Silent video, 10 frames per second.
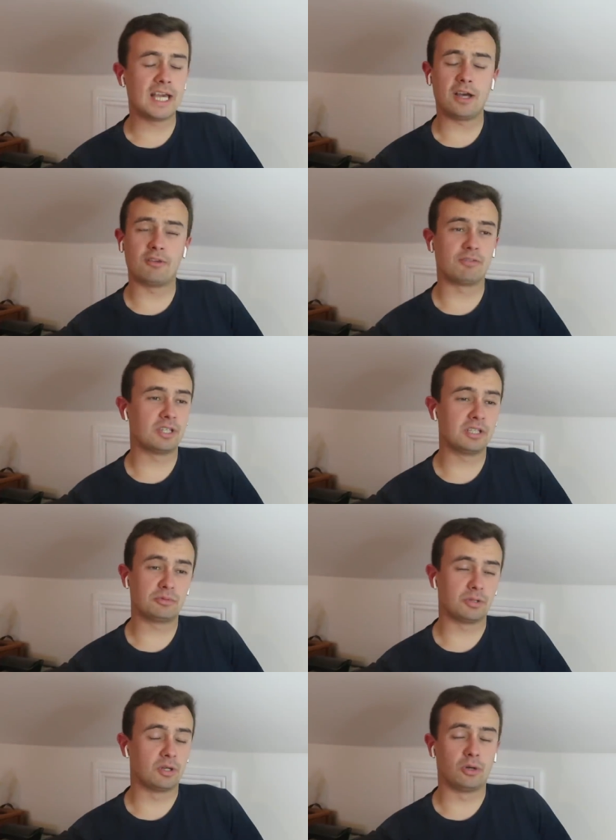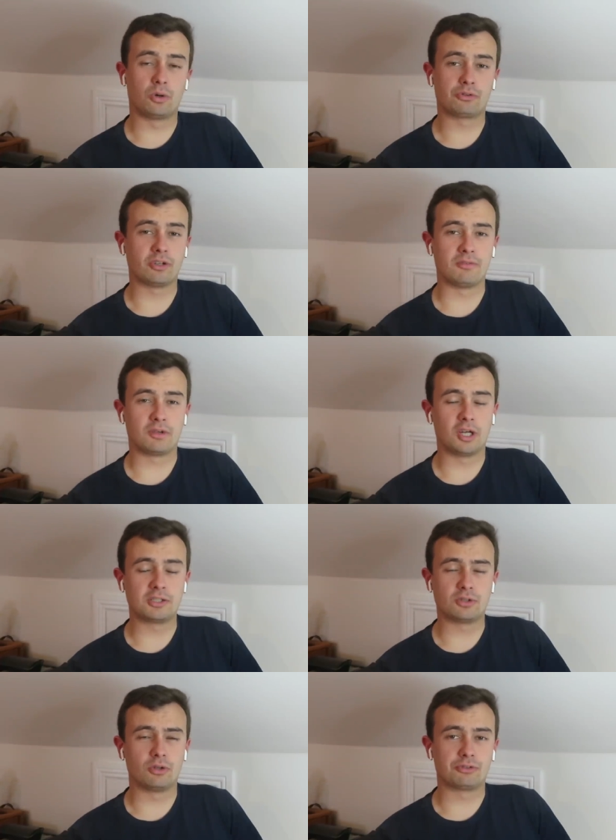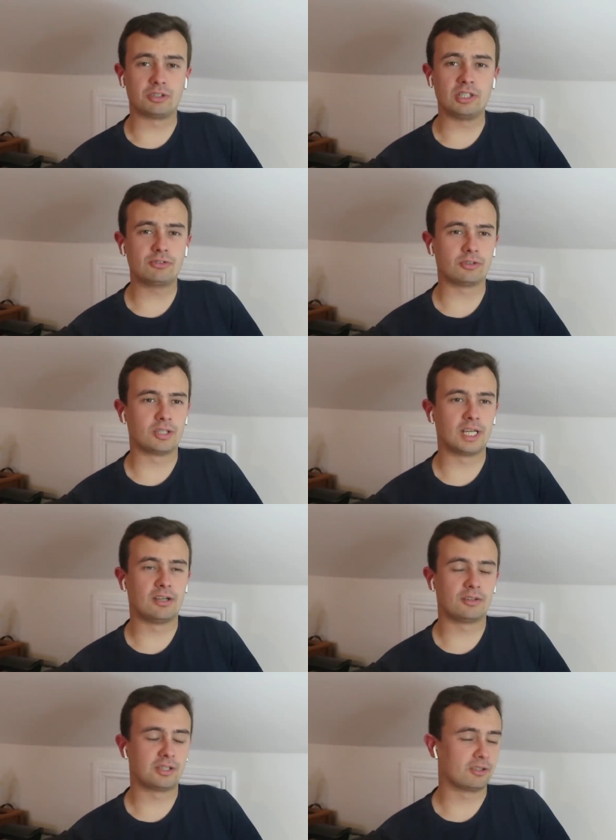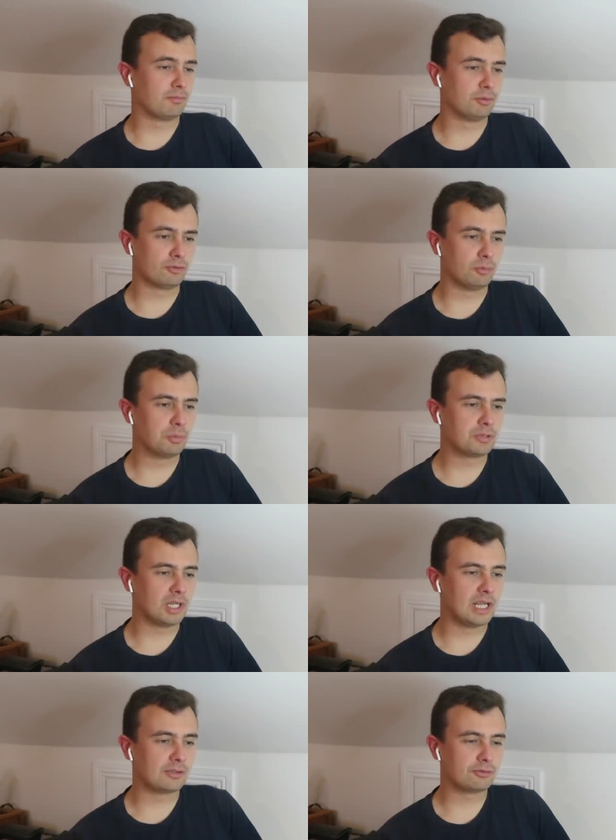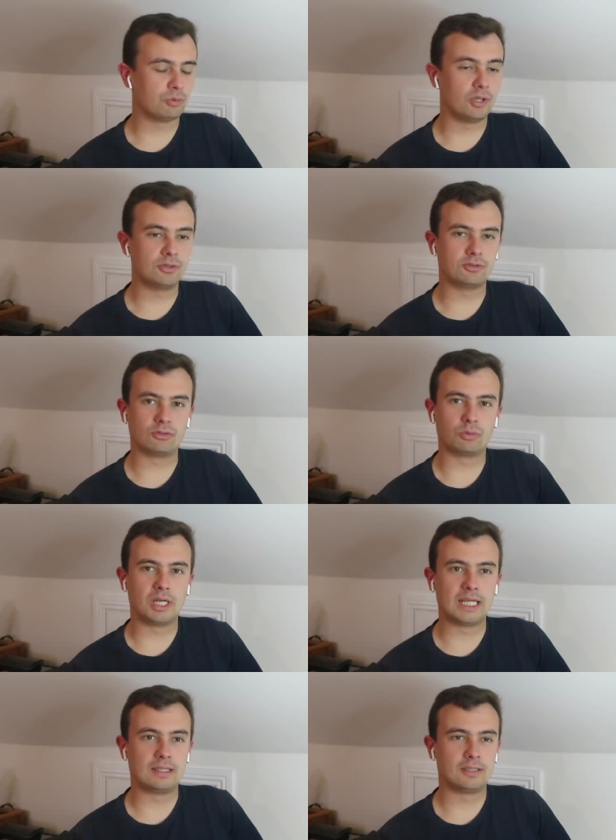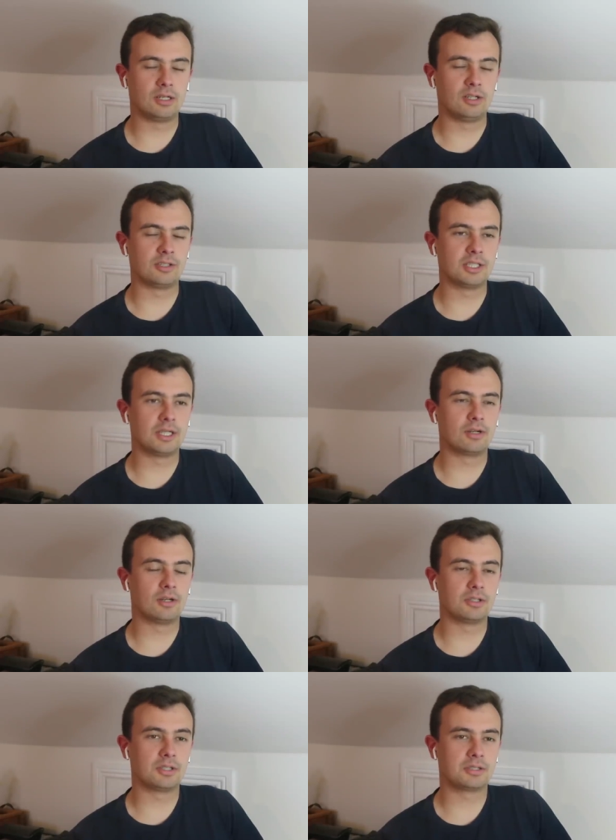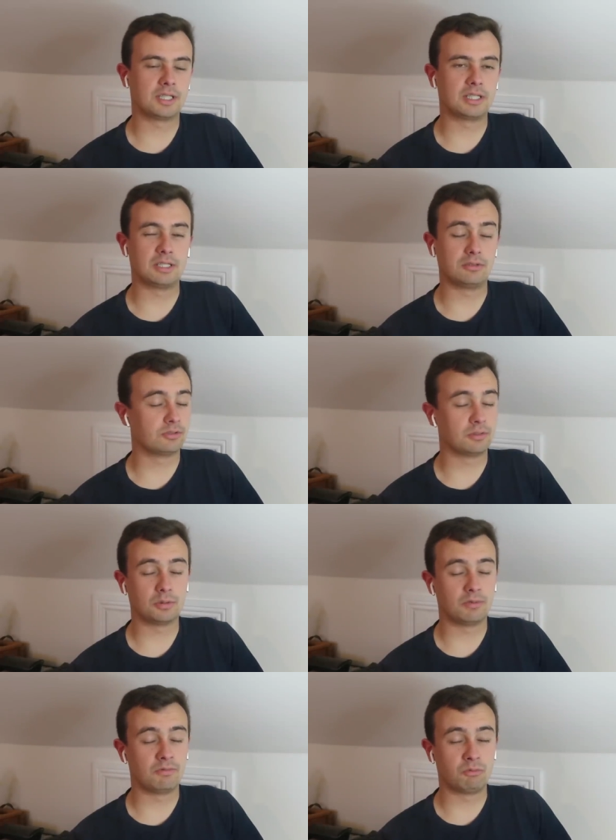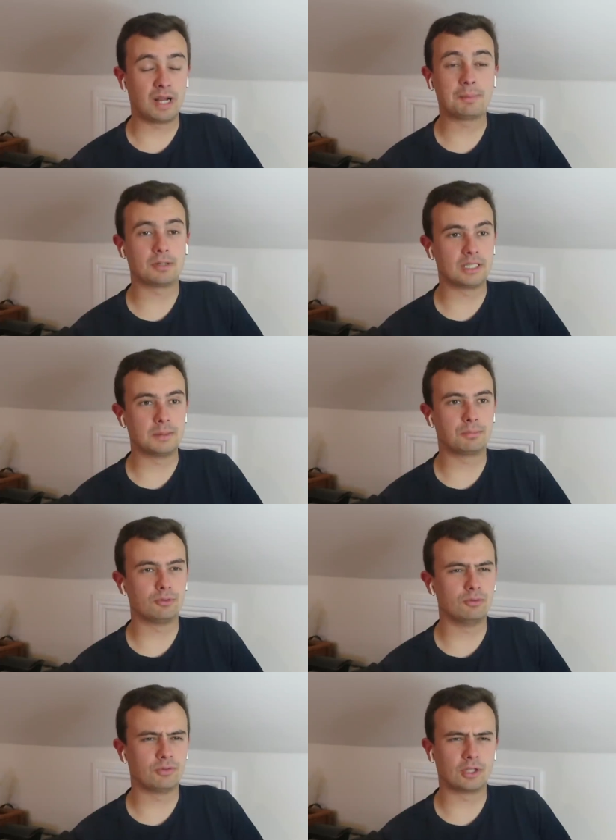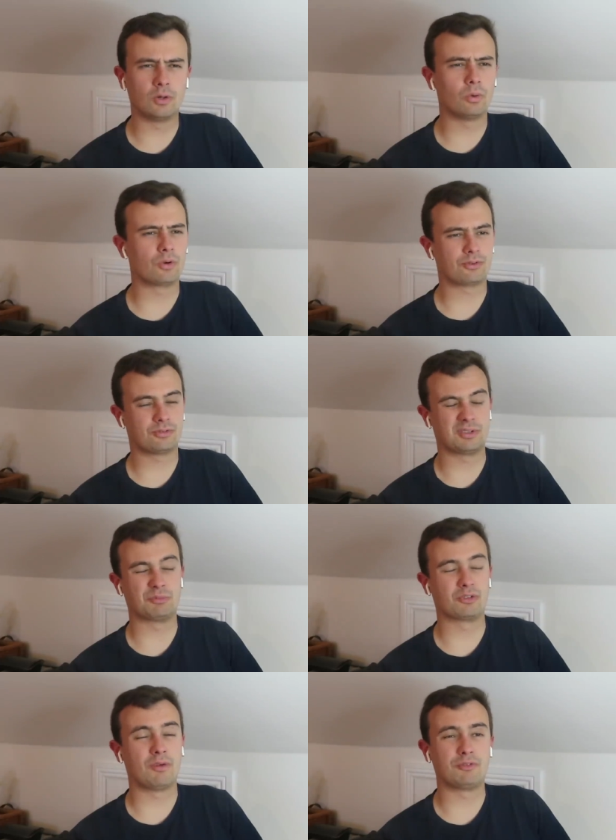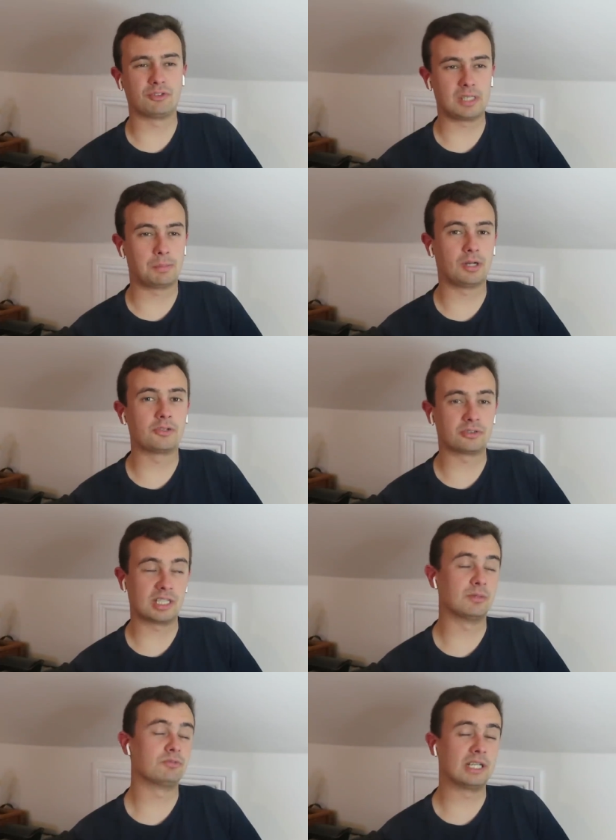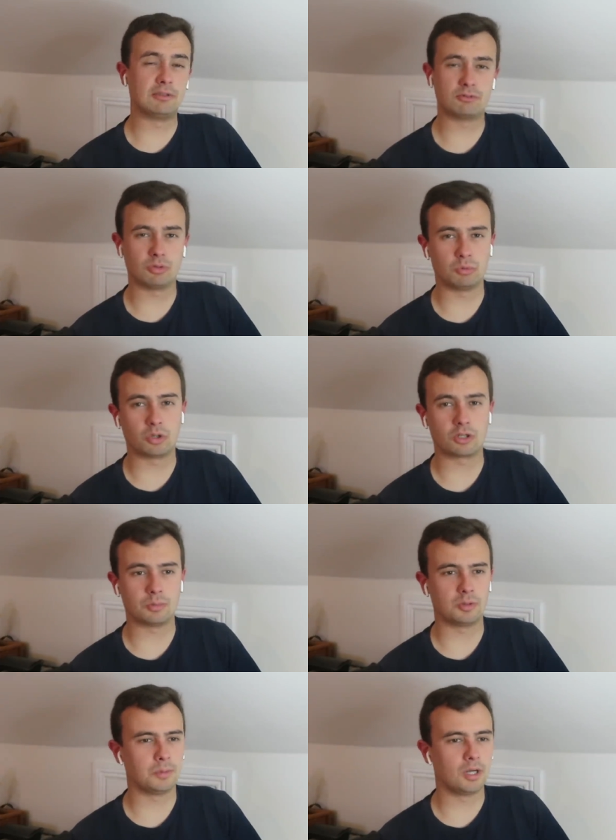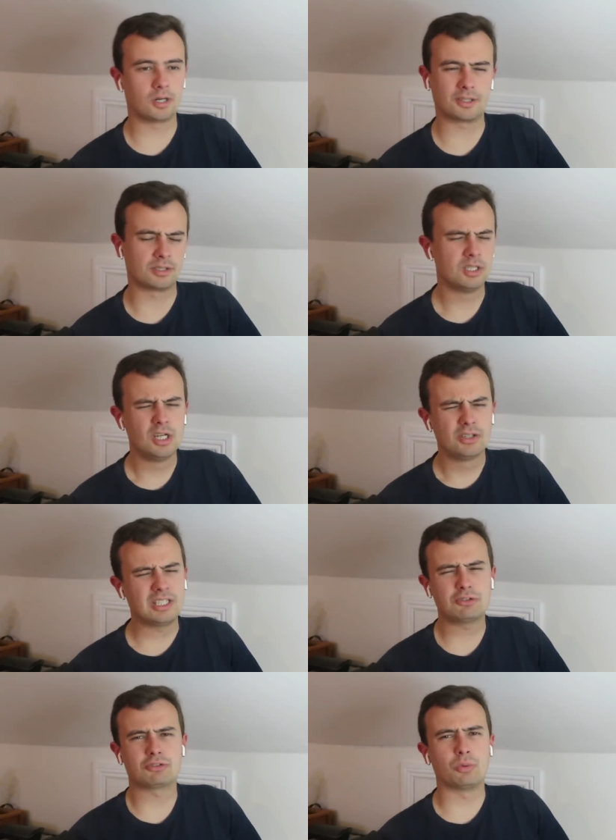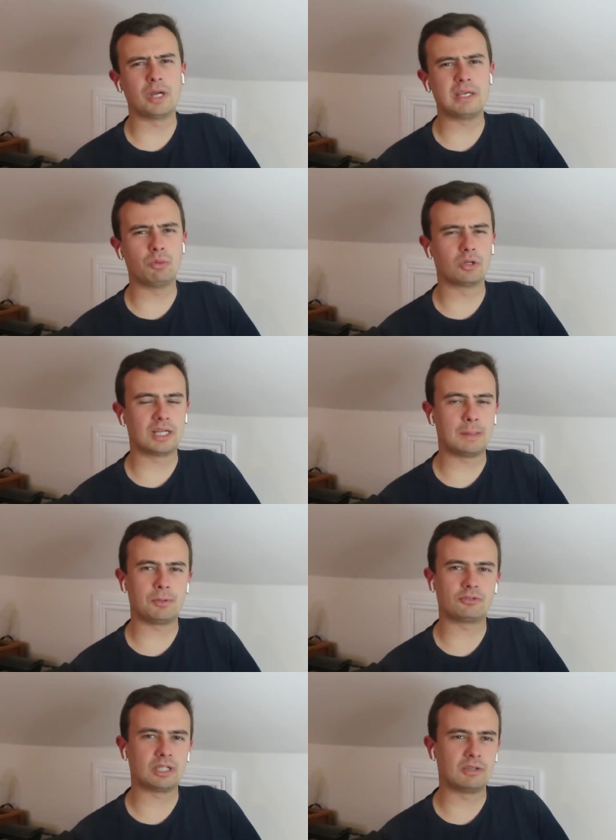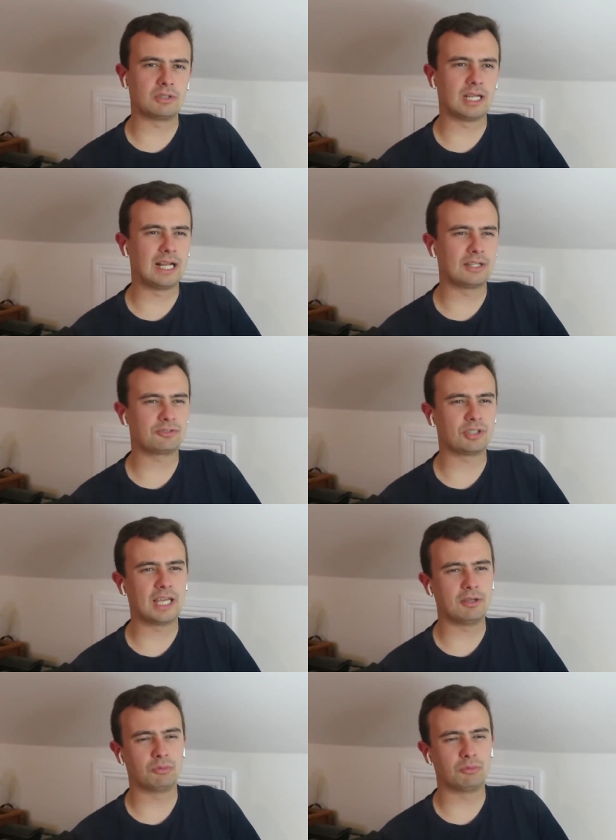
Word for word: Yeah, I've, he's a horse I've liked all season now. I think I've put him up the last twice as well on here. I, I think he's a, a, rapidly improving horse. It was obviously a plot to get him down to a workable mark, and I think just the way he won at Leopardstown the last day,